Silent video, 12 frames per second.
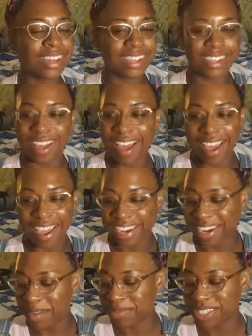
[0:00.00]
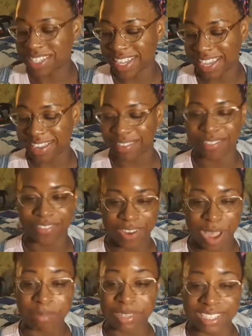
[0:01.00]
God, I'm just like
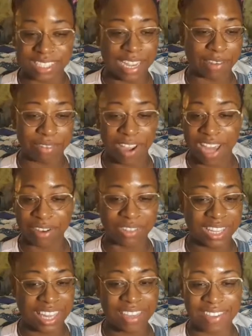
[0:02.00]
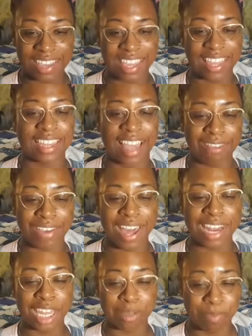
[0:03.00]
kind of reliving it. Like, I've
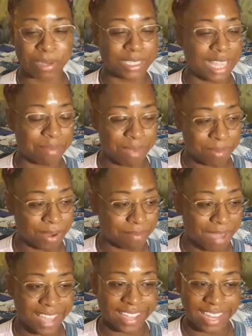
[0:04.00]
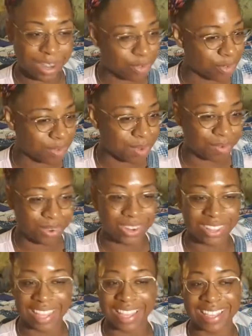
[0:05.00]
kind of like pushed that memory back. I don't remember,
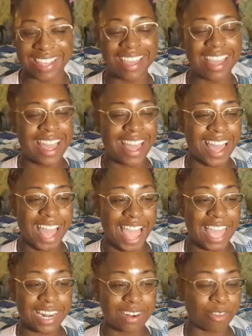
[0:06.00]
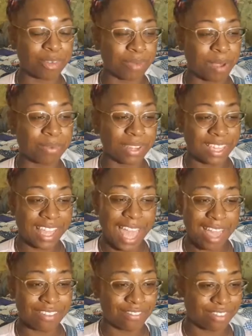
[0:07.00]
like, I didn't remember like
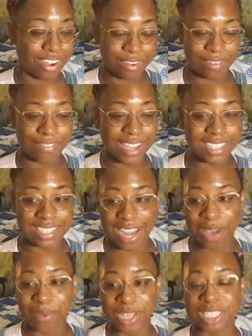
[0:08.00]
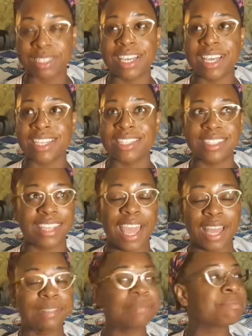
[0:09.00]
how affected I was, because
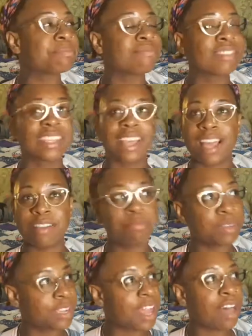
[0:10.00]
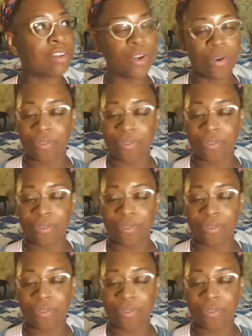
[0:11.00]
yeah, I'll go